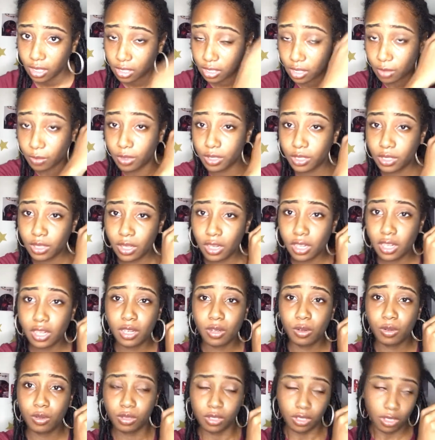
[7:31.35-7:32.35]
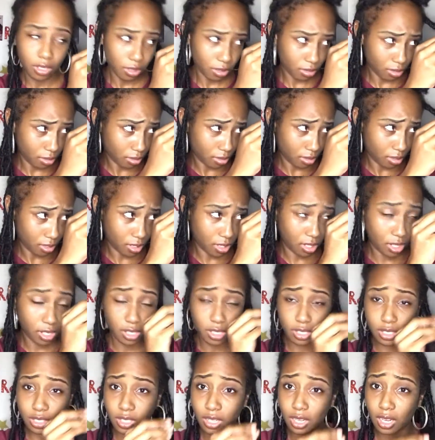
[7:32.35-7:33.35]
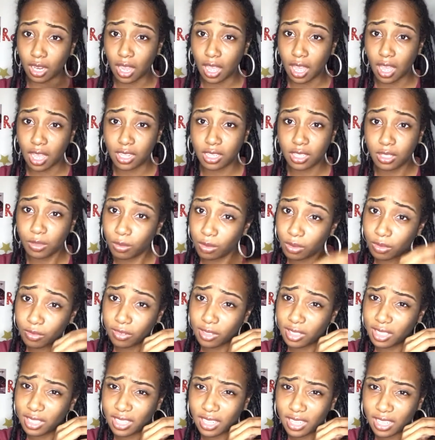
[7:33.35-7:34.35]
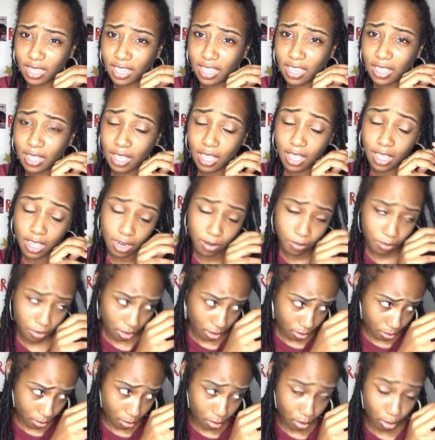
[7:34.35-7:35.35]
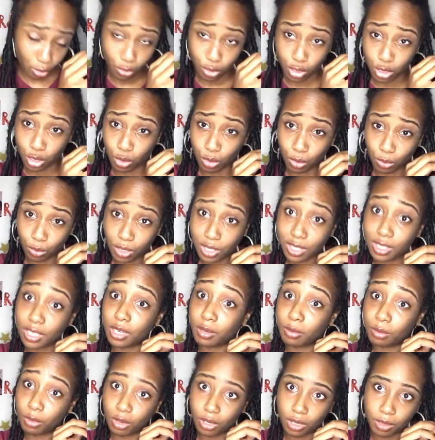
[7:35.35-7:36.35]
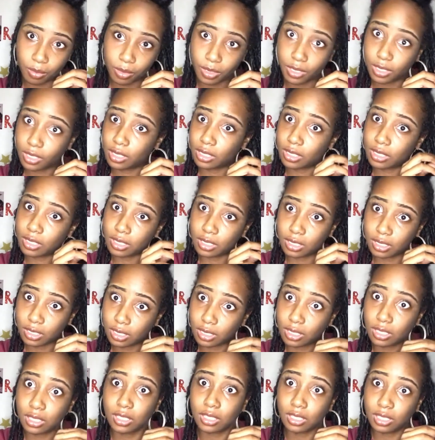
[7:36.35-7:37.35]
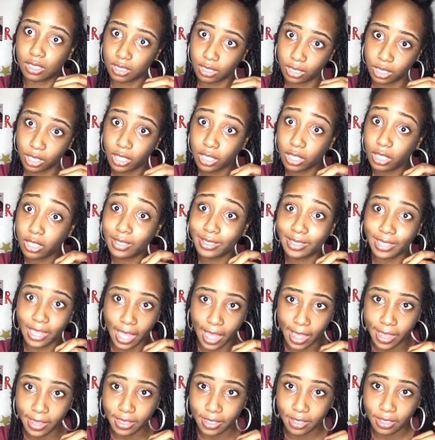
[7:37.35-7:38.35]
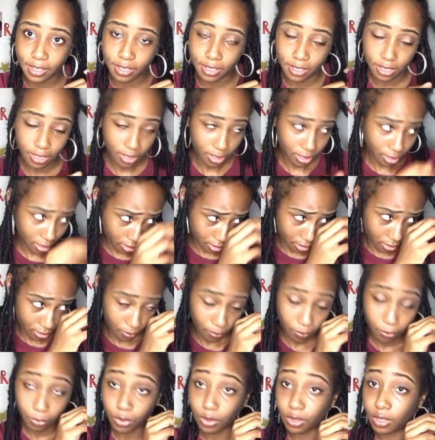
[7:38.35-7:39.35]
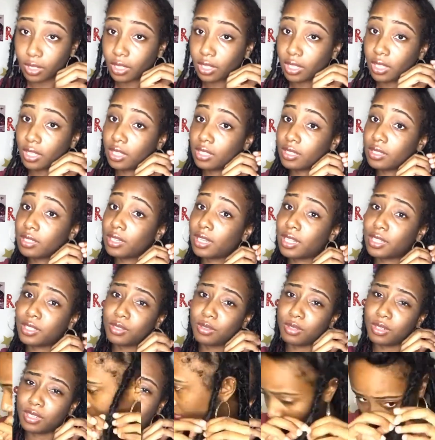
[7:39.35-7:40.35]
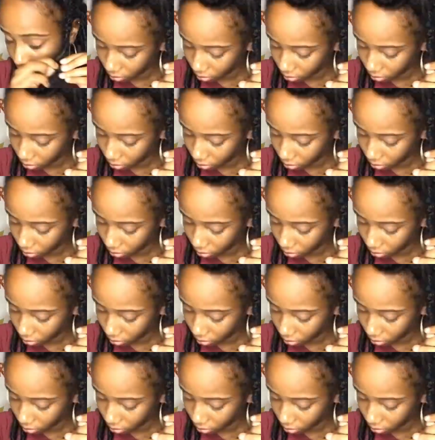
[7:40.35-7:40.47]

So I'm just gonna loosen up this last one for tonight and I think I'm gonna resume this in the morning because I'm tired. So let's do this.